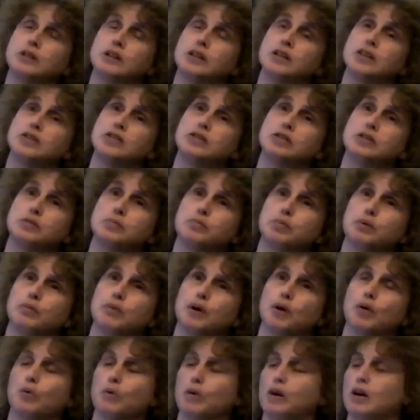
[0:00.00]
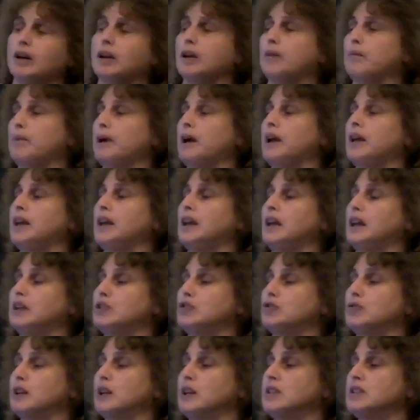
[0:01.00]
is to promote walking, biking,
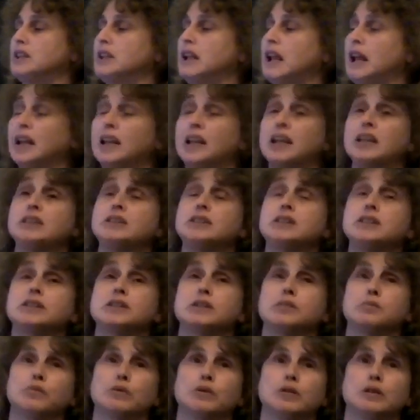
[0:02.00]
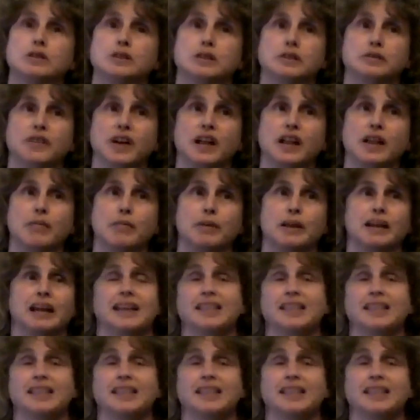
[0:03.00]
and transit, and is to support development.